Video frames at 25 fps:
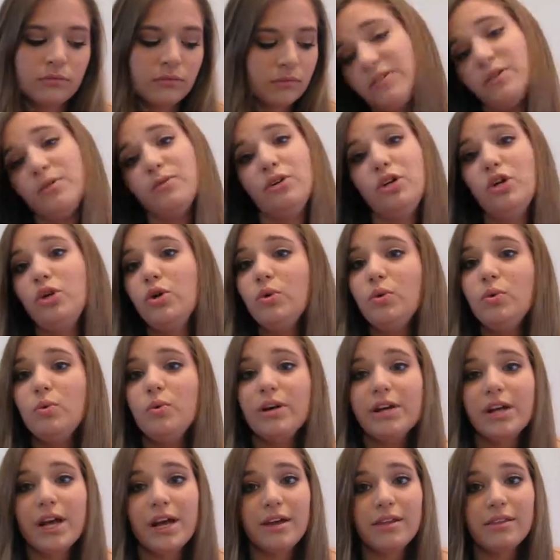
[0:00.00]
You knew
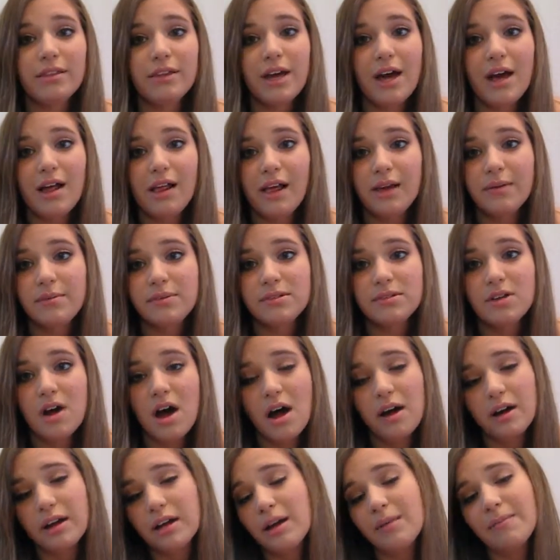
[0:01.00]
what the hell I was
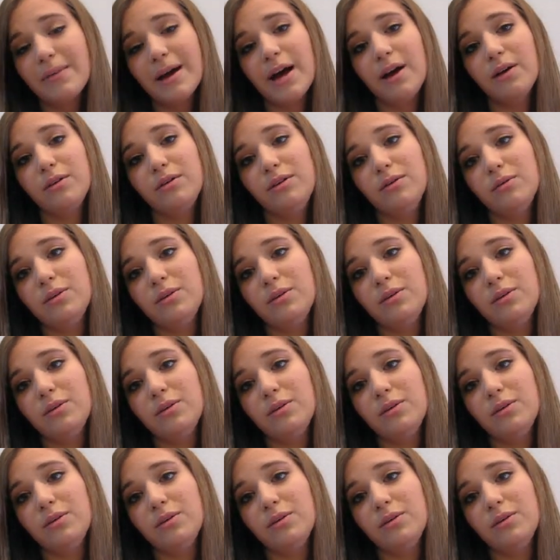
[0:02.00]
talking about,